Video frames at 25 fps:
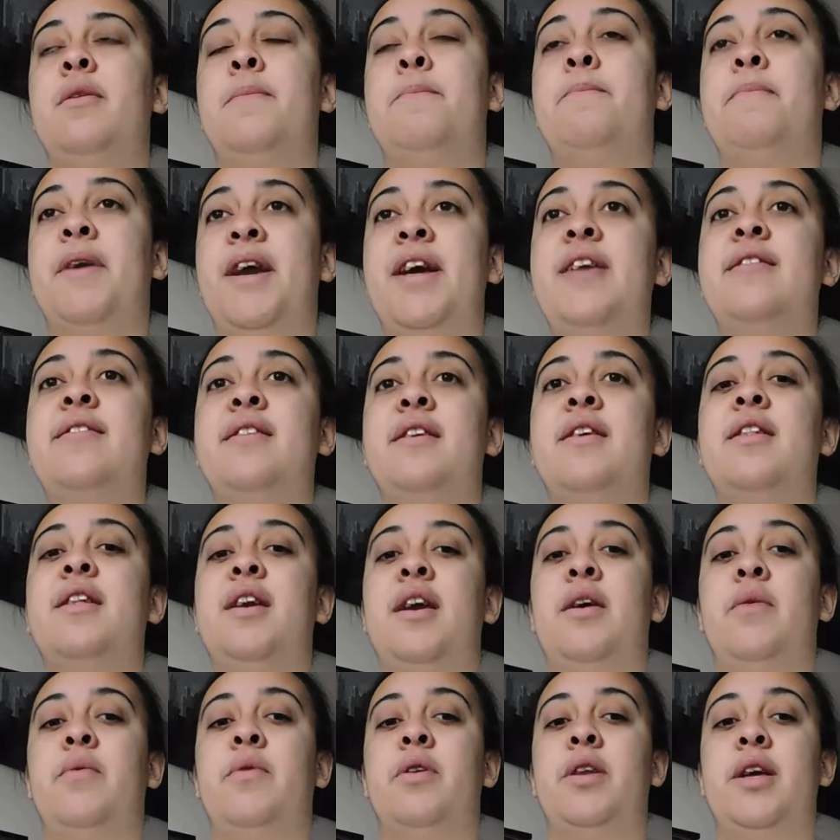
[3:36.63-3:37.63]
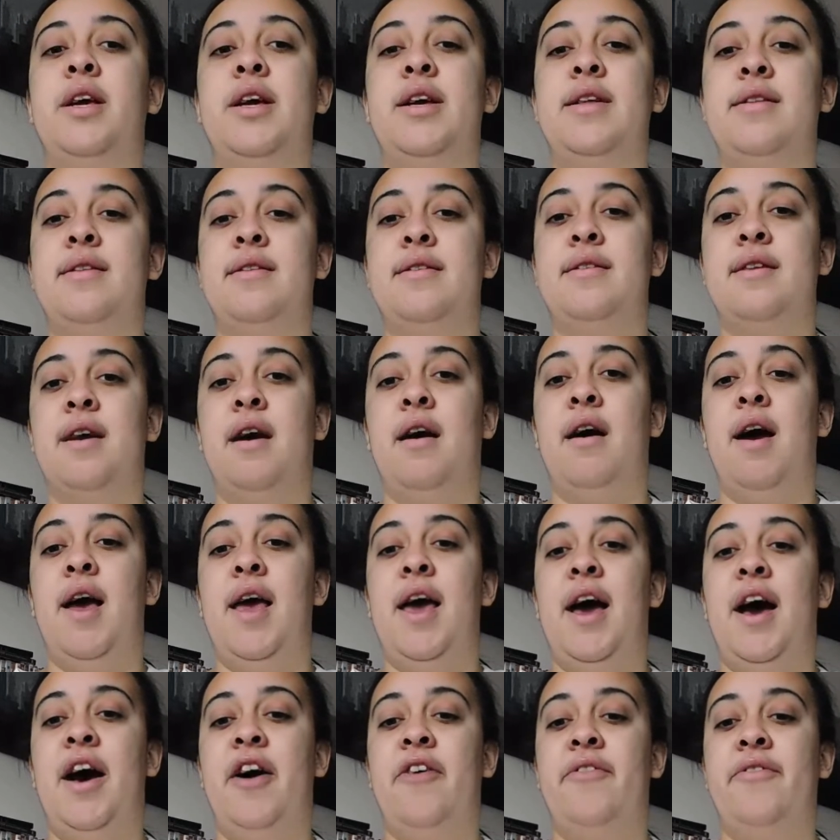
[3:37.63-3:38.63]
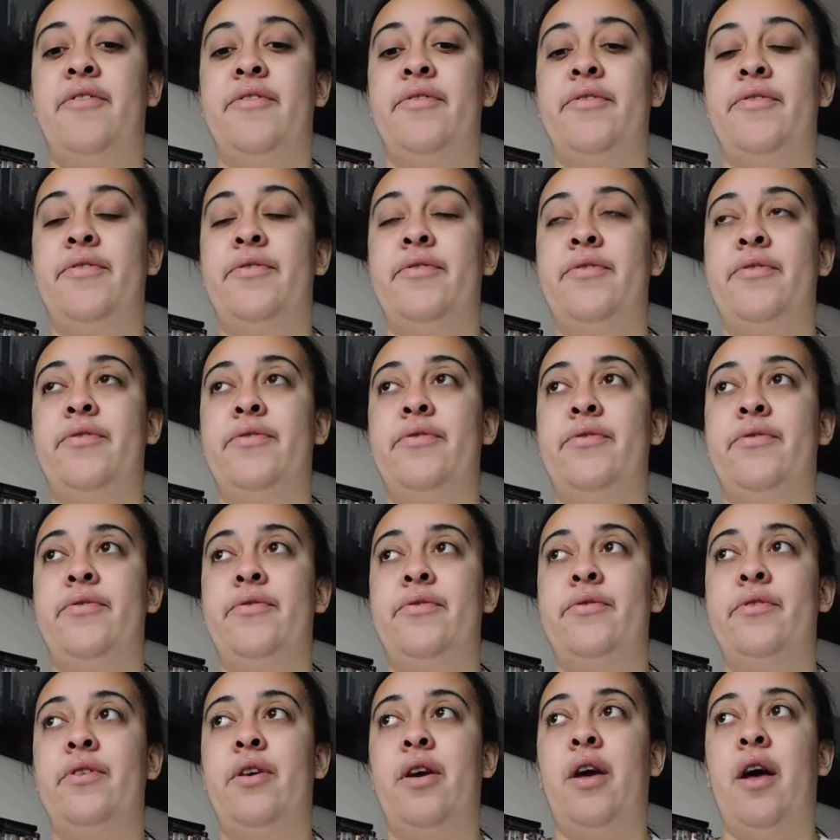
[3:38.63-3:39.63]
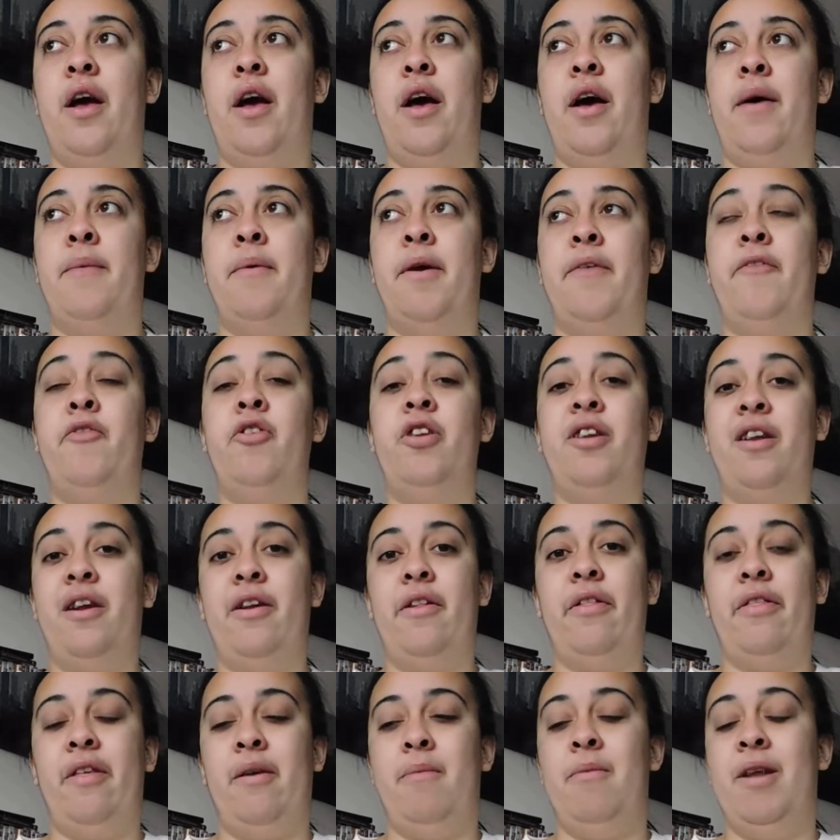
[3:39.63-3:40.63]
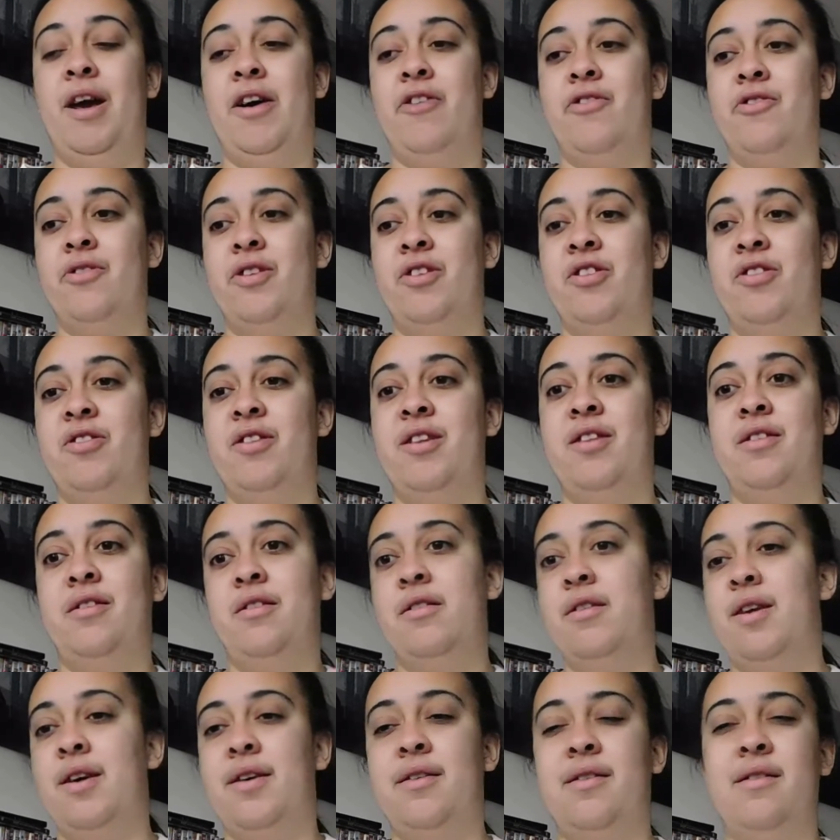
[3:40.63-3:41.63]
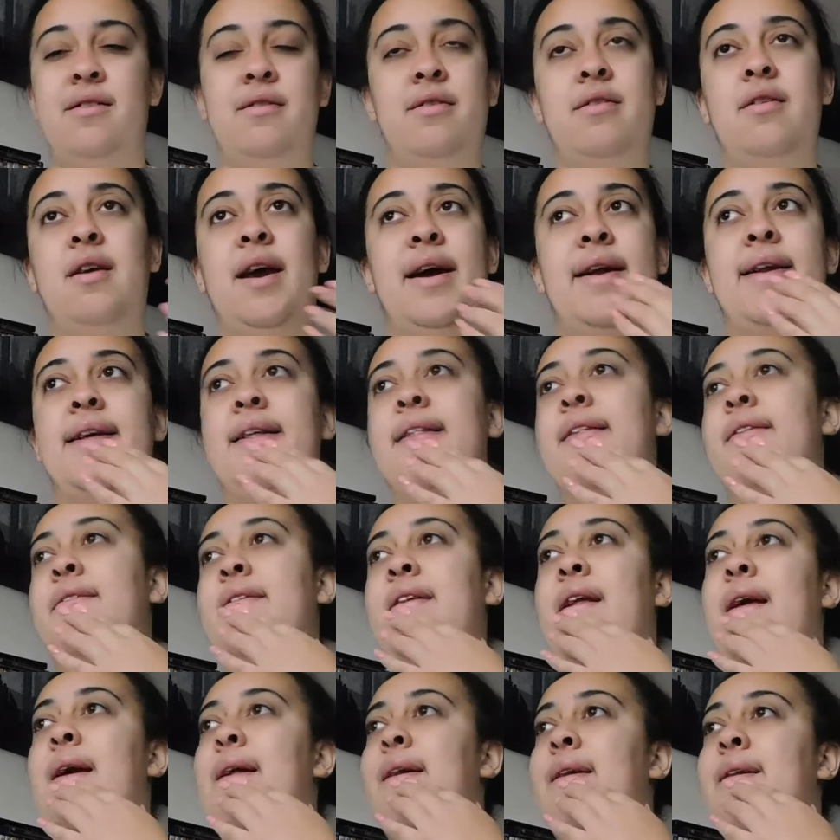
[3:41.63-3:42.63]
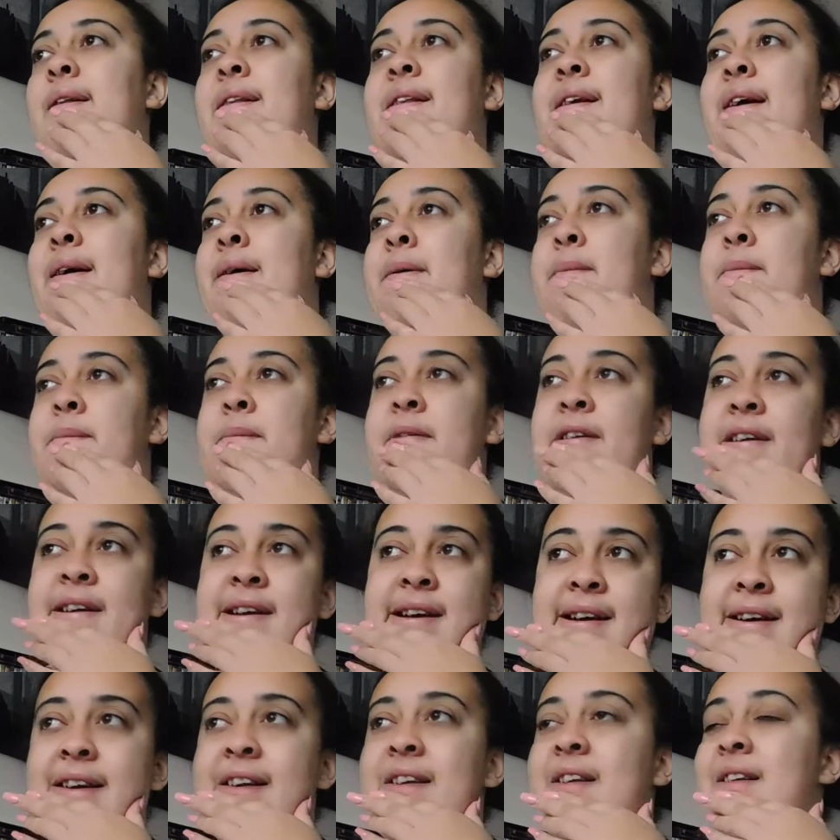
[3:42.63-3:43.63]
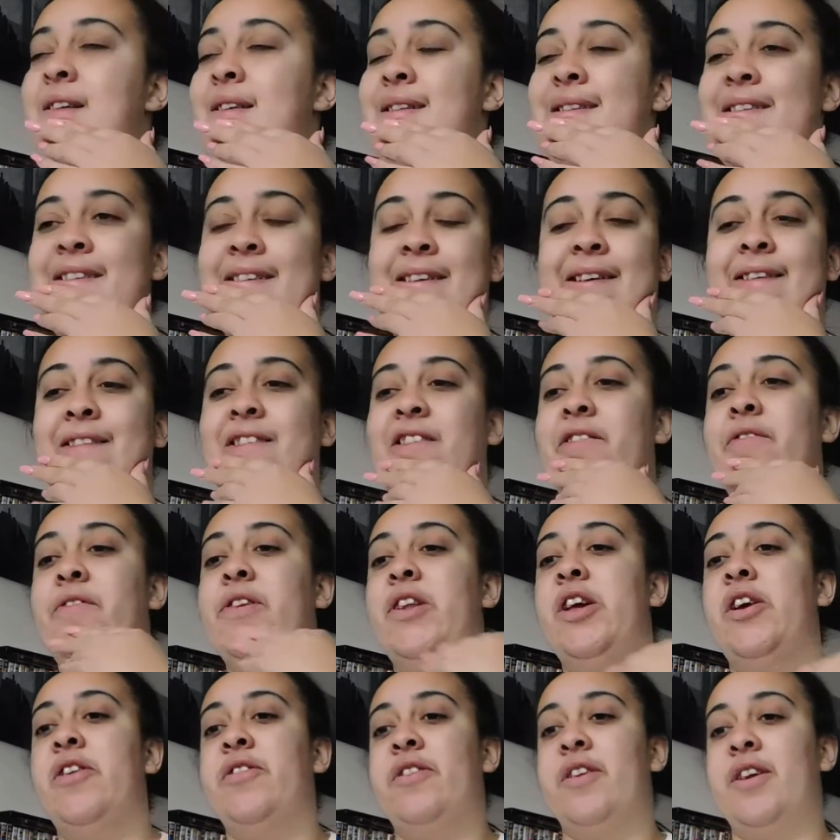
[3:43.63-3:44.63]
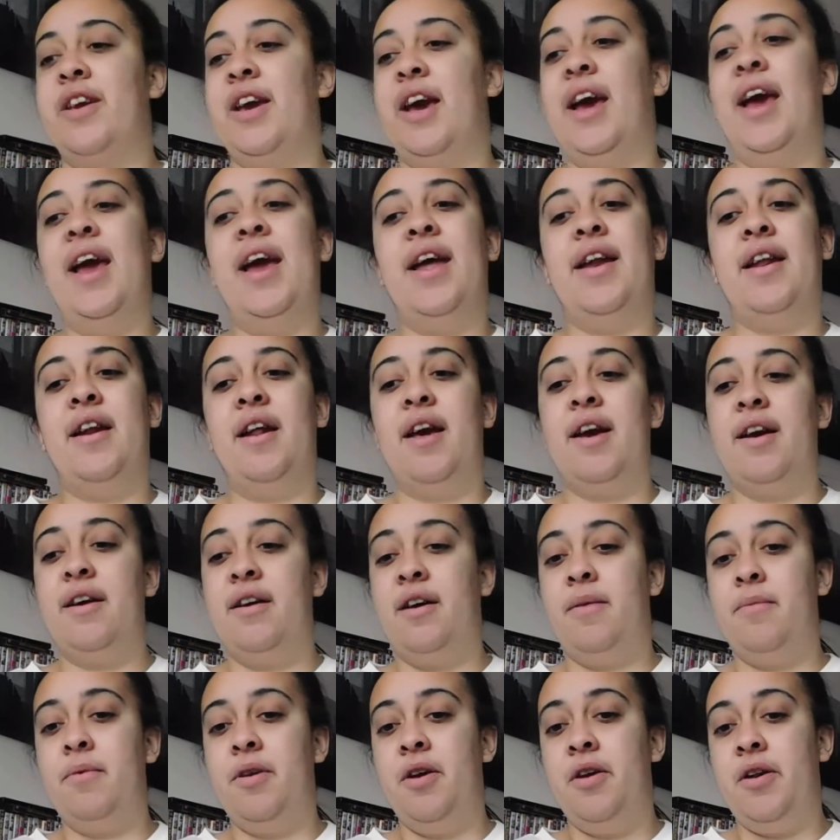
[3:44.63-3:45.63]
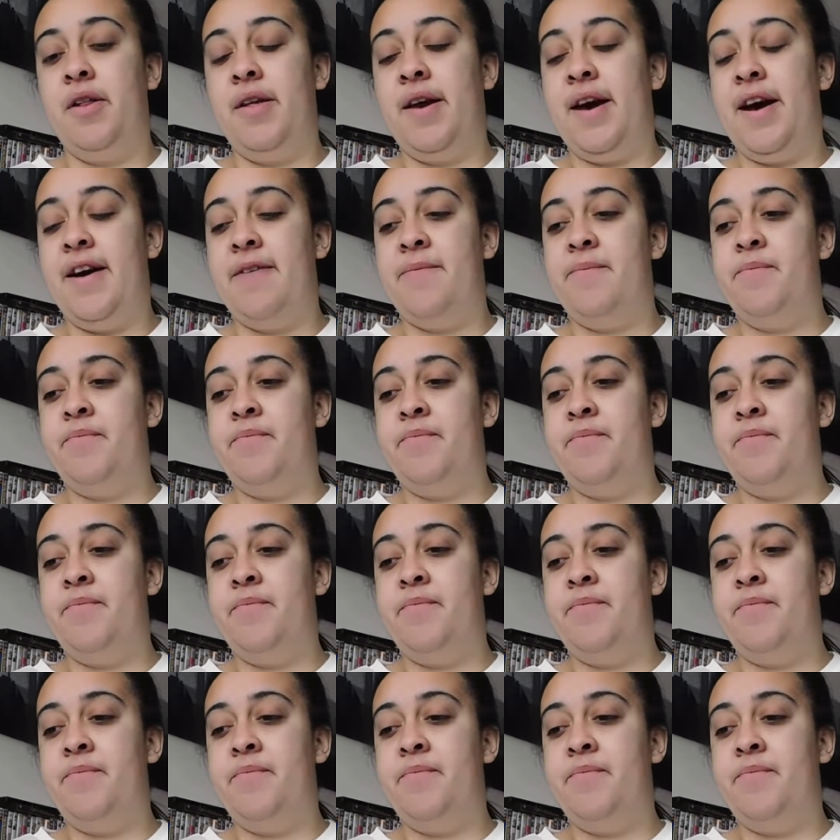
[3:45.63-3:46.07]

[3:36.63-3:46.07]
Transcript: Basically, what it is that I have, I've already done the thumbnail, so I just need to edit the video, make sure the video is okay, and then I can upload that.